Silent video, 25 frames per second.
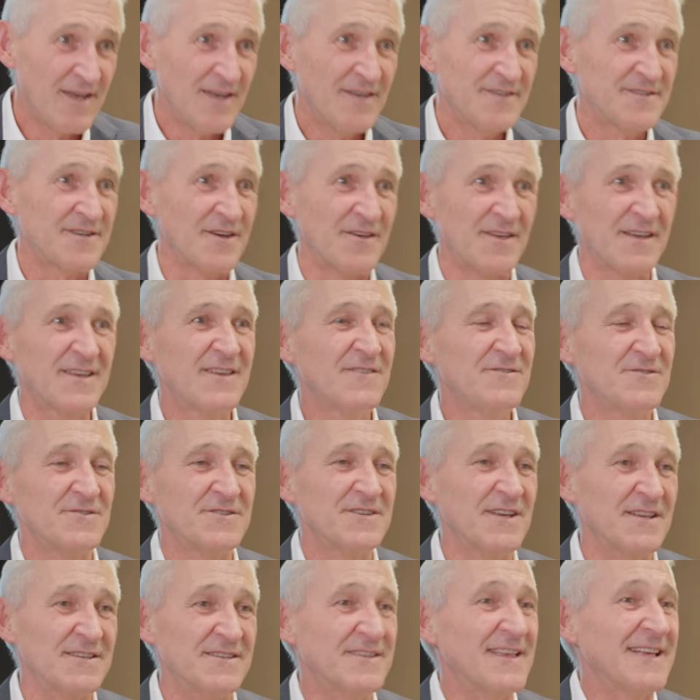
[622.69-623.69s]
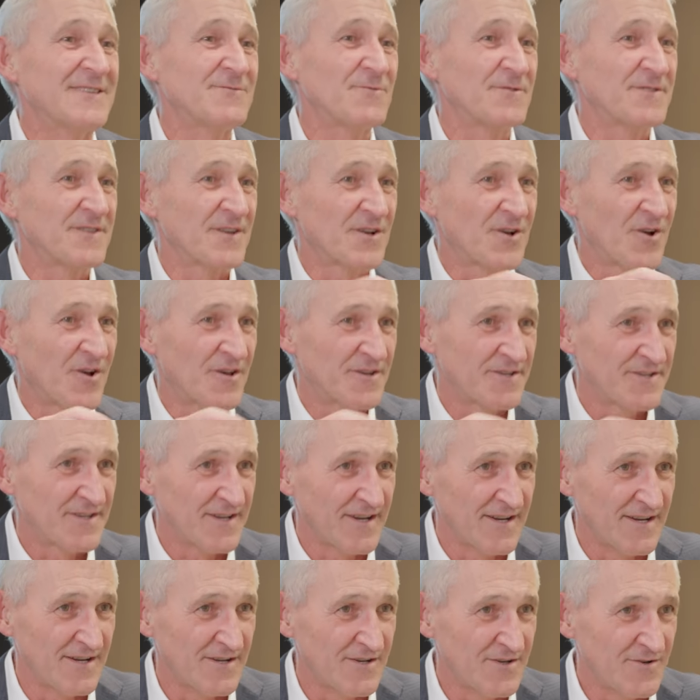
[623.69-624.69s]
So that gives you a sense. That's what the cost to
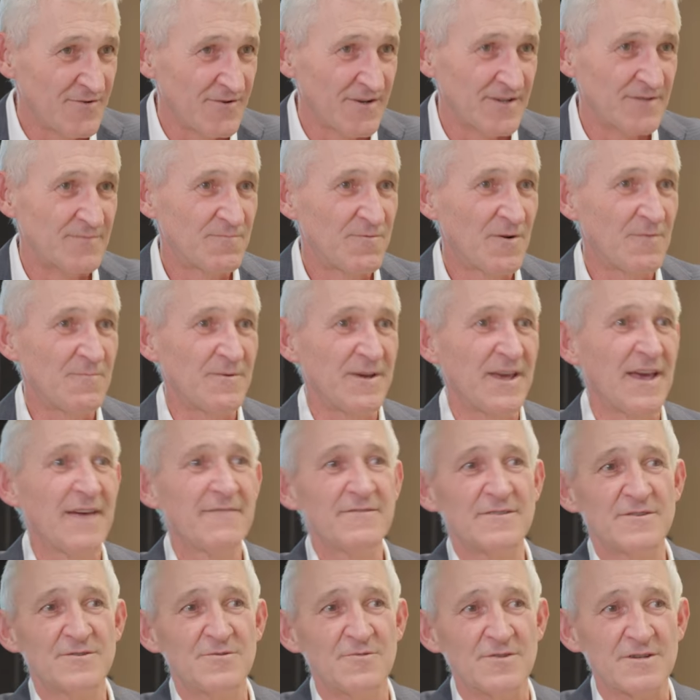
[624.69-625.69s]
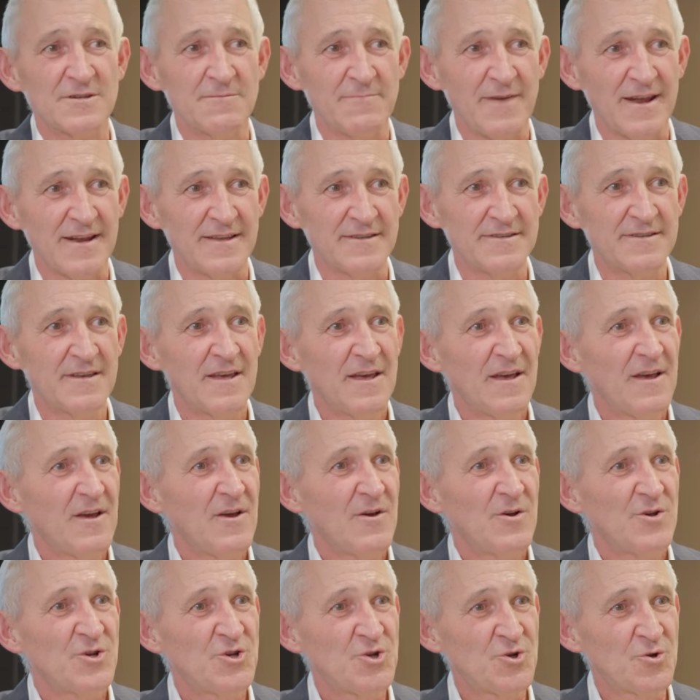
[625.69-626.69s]
industry is. What we haven't talked about is
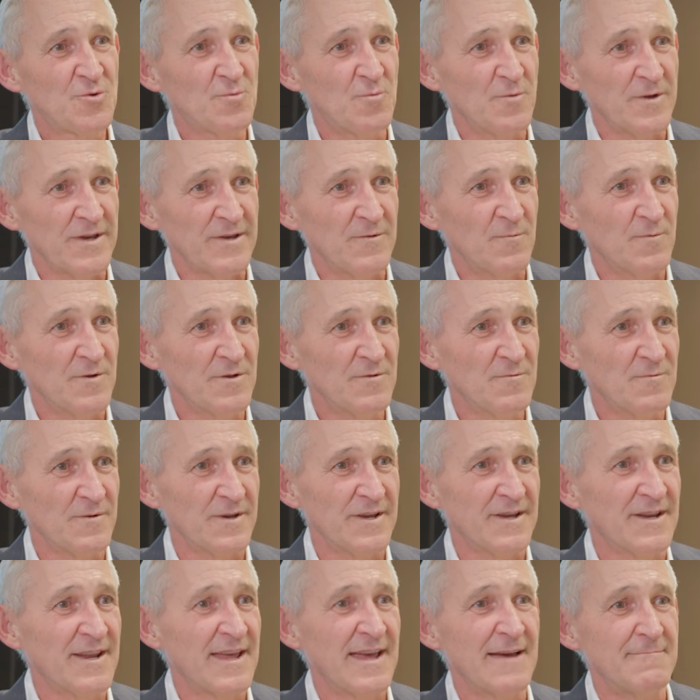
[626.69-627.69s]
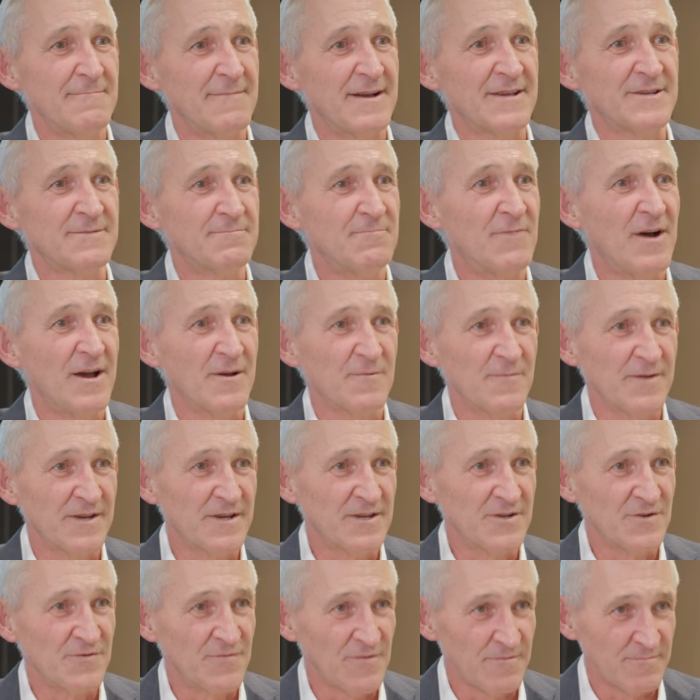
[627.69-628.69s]
should we, will we, and how much might we
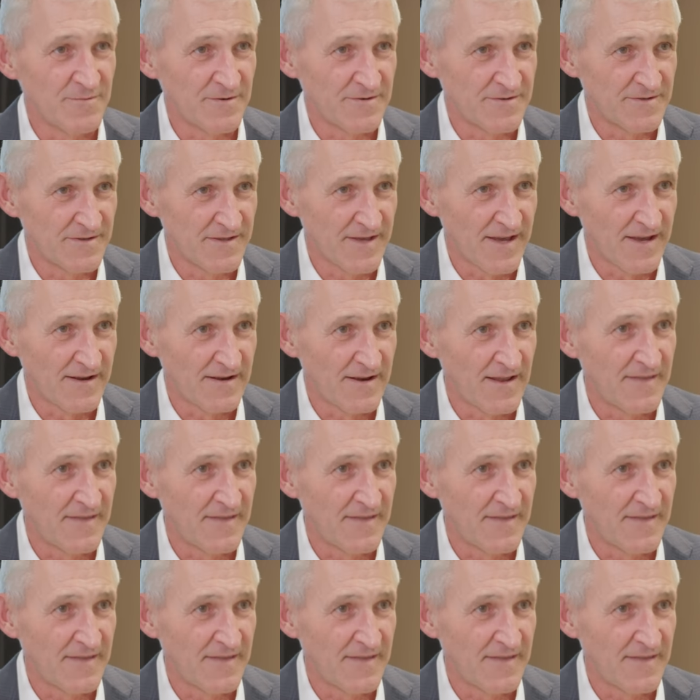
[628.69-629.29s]
contribute to that?